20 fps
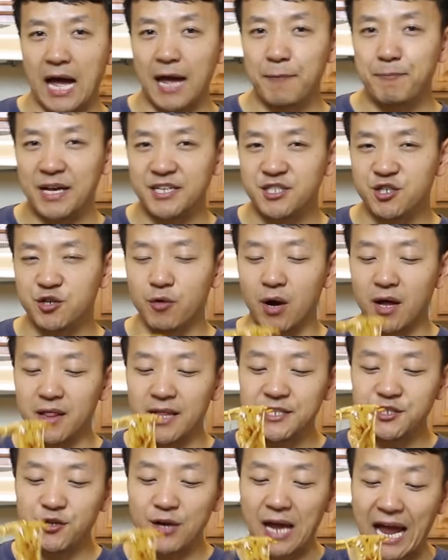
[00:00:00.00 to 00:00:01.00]
I bet you,
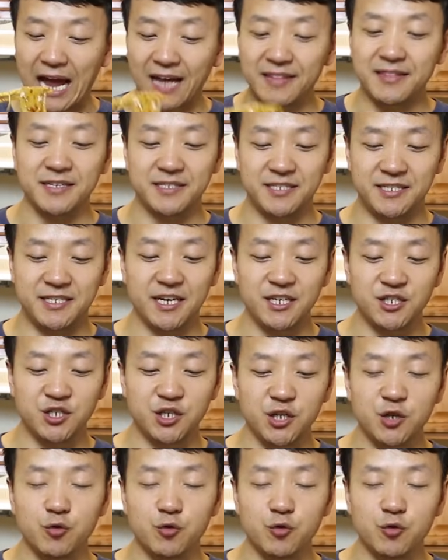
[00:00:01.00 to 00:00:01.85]
unless you had this dish,